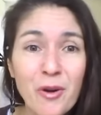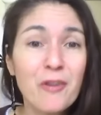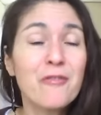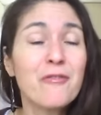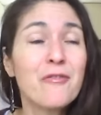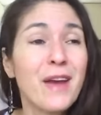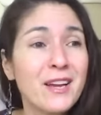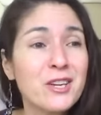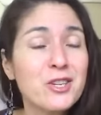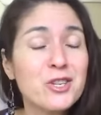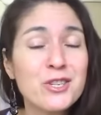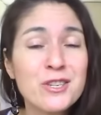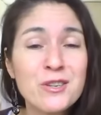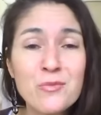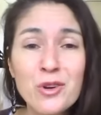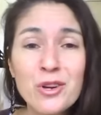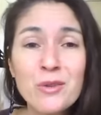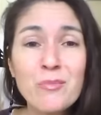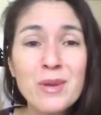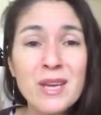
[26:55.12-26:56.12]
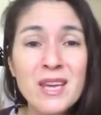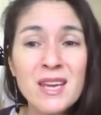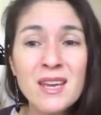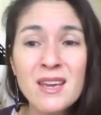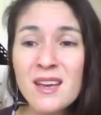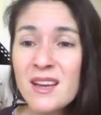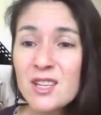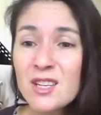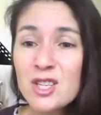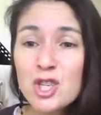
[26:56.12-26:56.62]
Perfection would
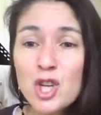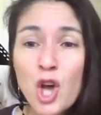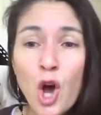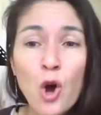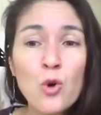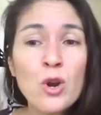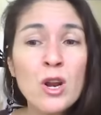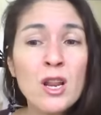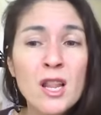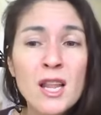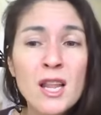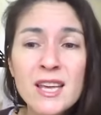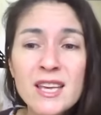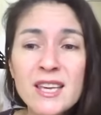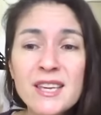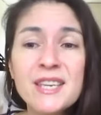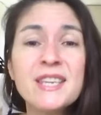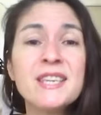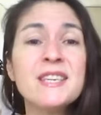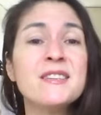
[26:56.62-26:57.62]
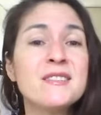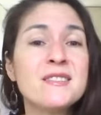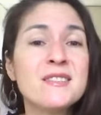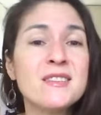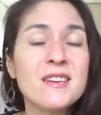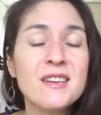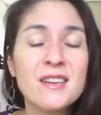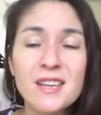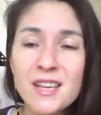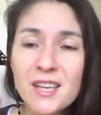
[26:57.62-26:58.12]
be total
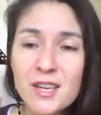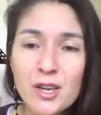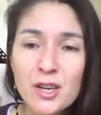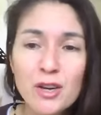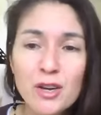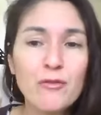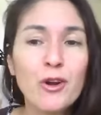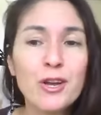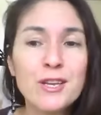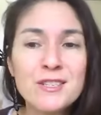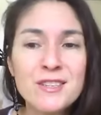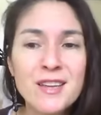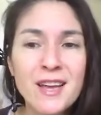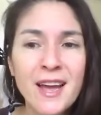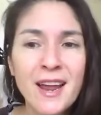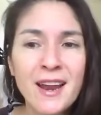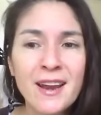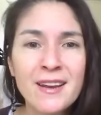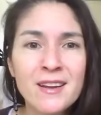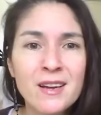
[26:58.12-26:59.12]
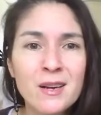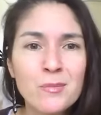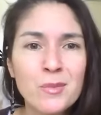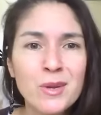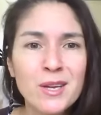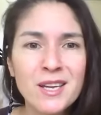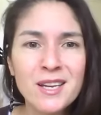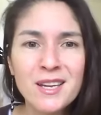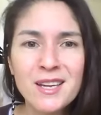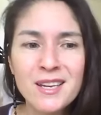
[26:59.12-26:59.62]
ease in your voice.
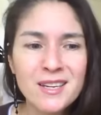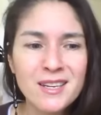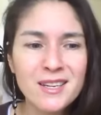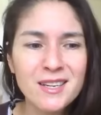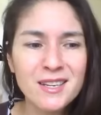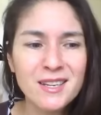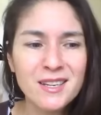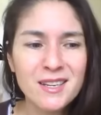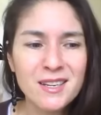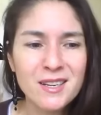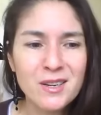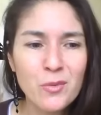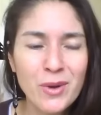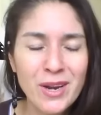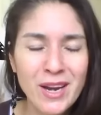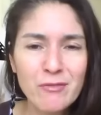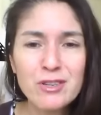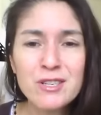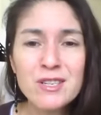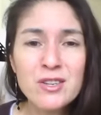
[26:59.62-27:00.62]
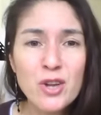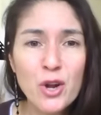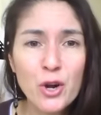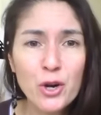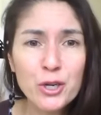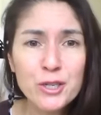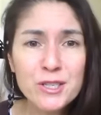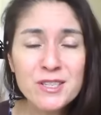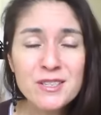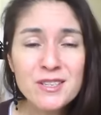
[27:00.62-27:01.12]
And whenever it
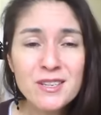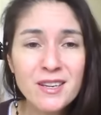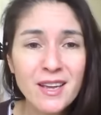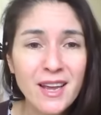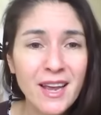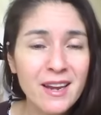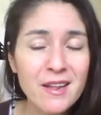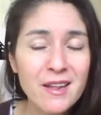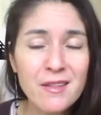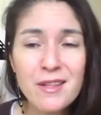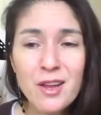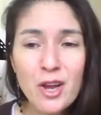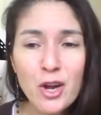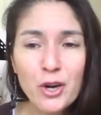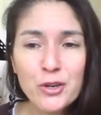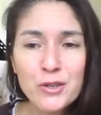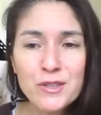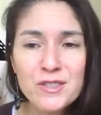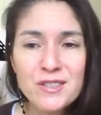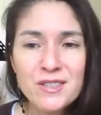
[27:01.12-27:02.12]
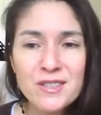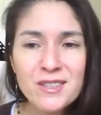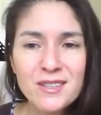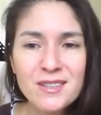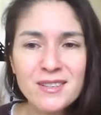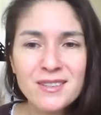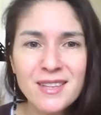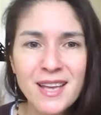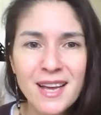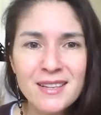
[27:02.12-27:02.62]
hurts, anything hurts,
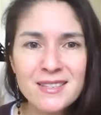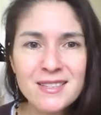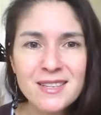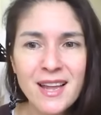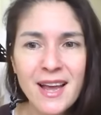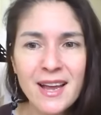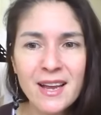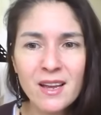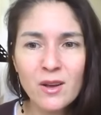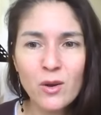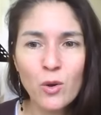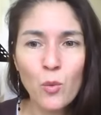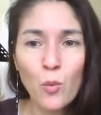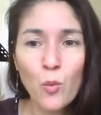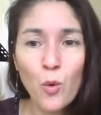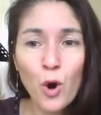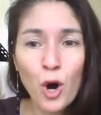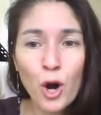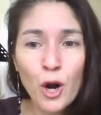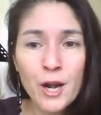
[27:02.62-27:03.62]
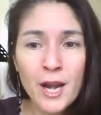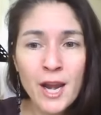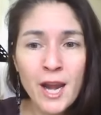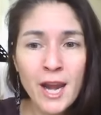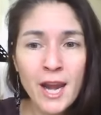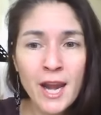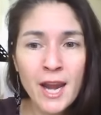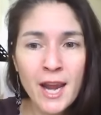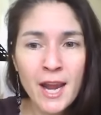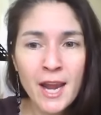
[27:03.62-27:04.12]
that's like
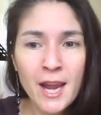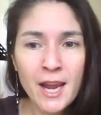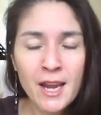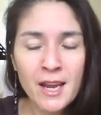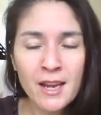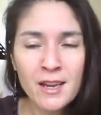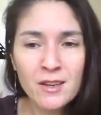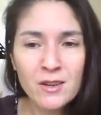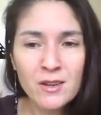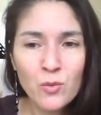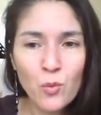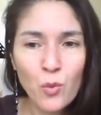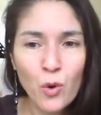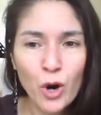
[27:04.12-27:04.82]
warning,